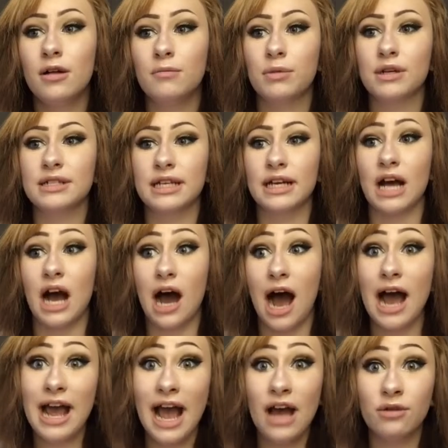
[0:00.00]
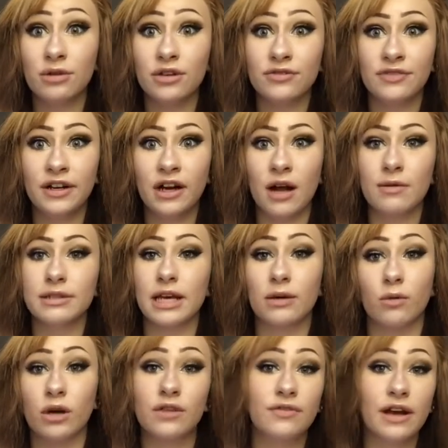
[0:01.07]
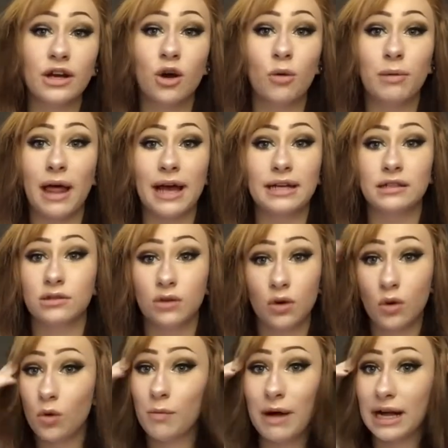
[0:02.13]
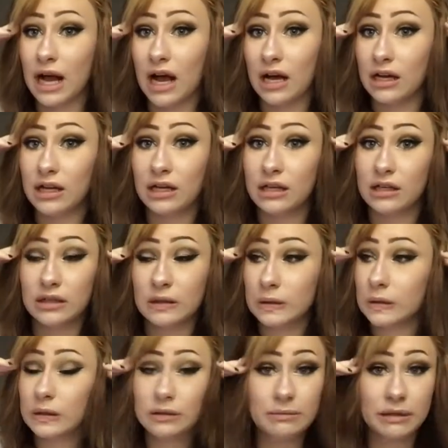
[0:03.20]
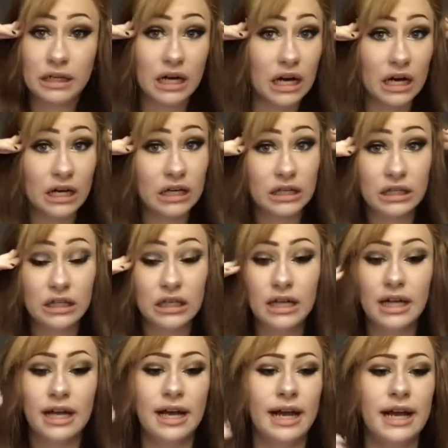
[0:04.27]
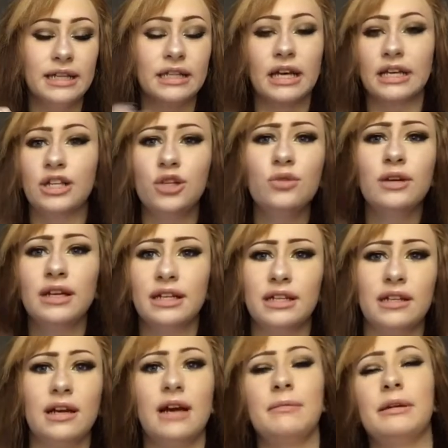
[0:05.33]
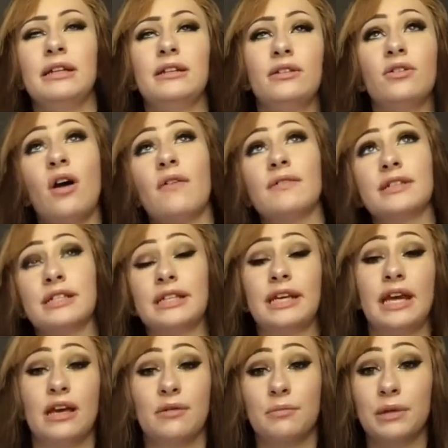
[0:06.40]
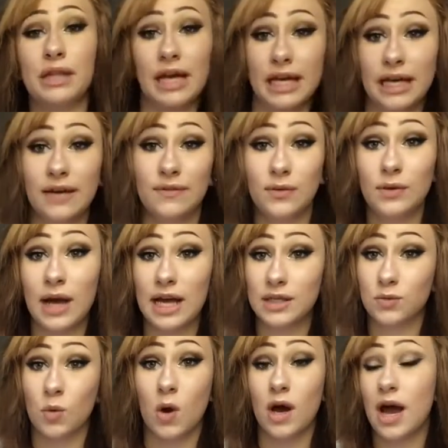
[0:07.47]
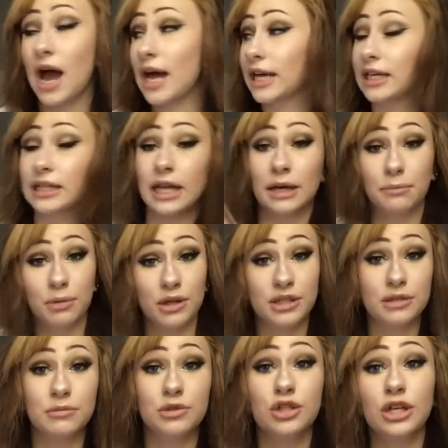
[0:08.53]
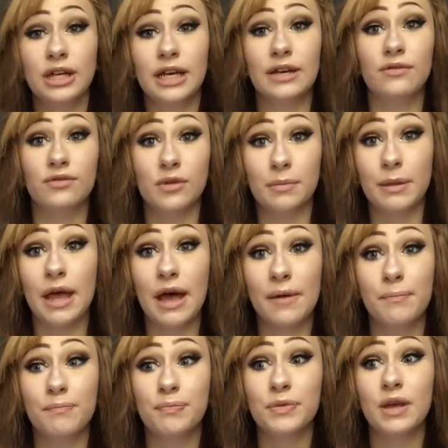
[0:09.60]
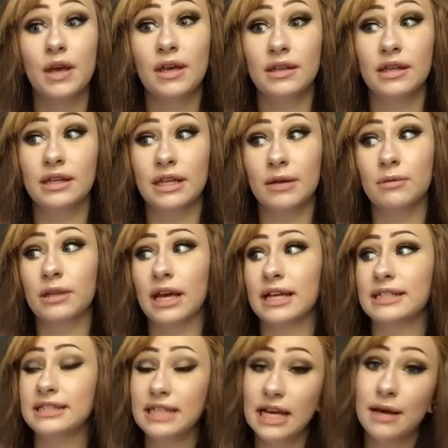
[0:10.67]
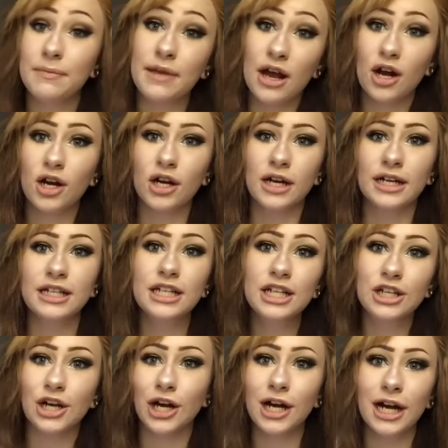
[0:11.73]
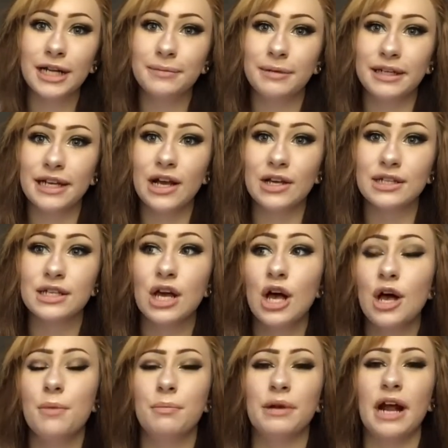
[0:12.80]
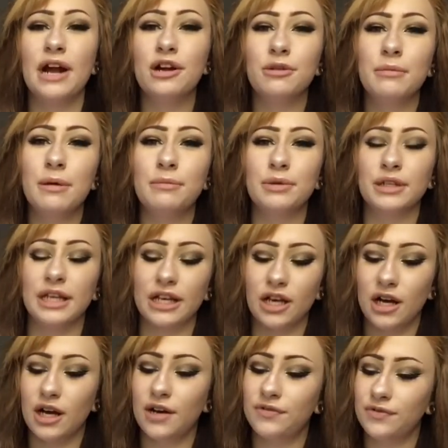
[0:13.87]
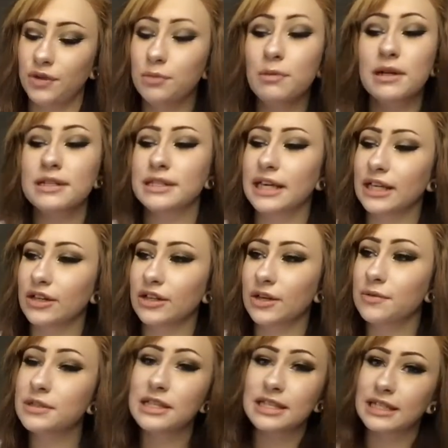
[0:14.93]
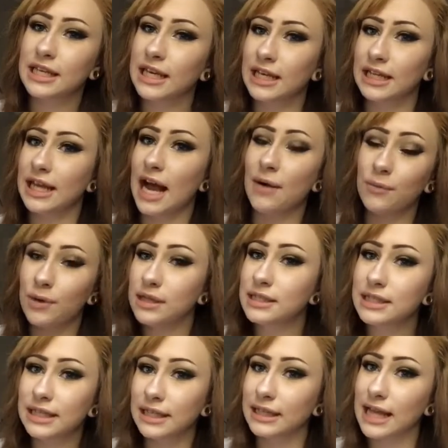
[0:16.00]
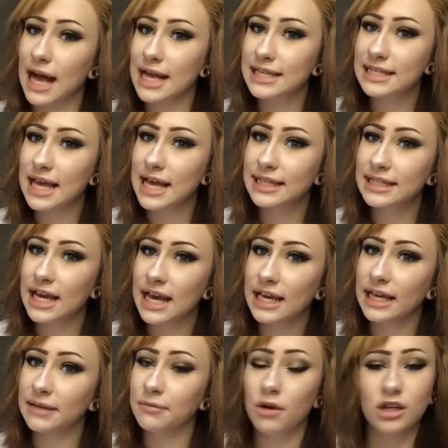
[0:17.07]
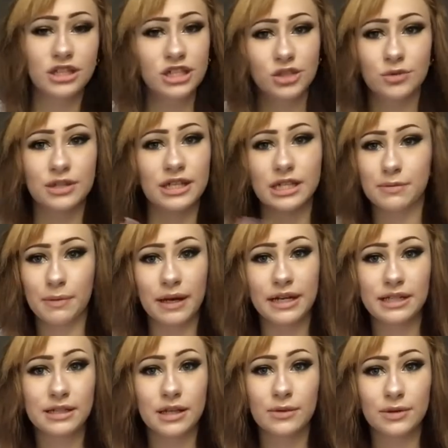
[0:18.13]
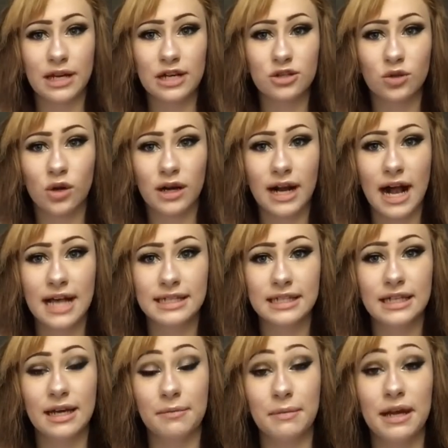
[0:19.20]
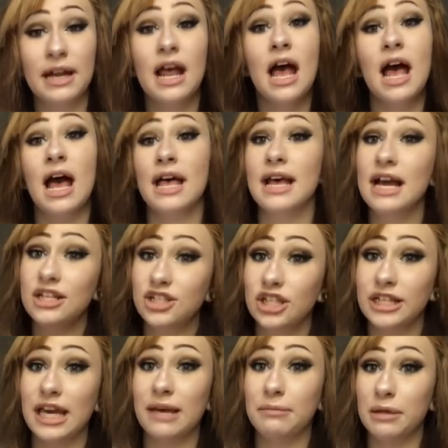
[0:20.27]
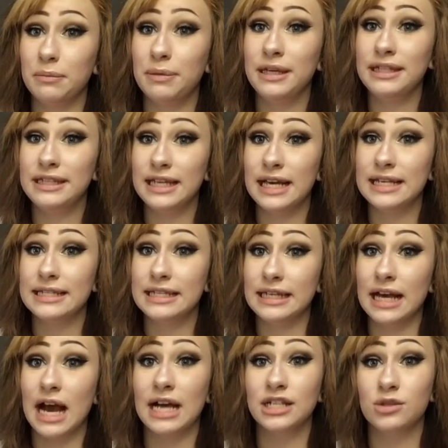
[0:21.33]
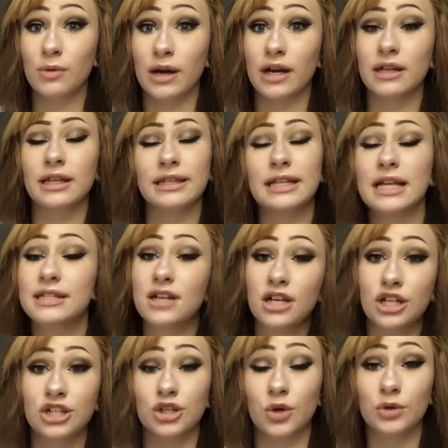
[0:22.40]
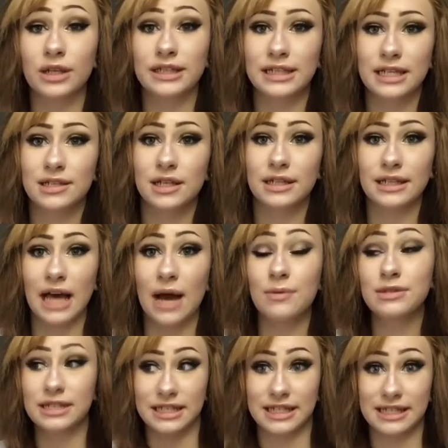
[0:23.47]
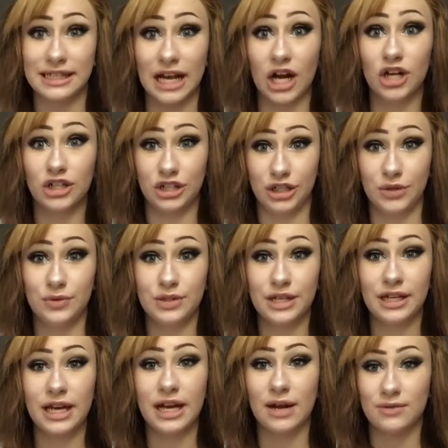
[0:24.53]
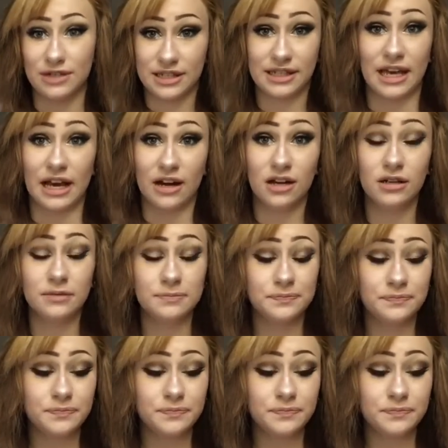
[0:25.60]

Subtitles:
Because like I had real fear. I was like, what if I go blind? Oh my god. Oh my god. And like you can, I mean, you obviously can't, but like if you guys want, I can like put some shit in from them that they were like, damn, that hurt. And it didn't hurt anybody else. But I remember like a few months later, there was this kid that wasn't in class that day, and our teacher was explaining something with hydrochloric acid, and man, that shit gave me PTSD, I swear. Like that's not a joke. Like that's something that I was like scared to use it again. I was scared.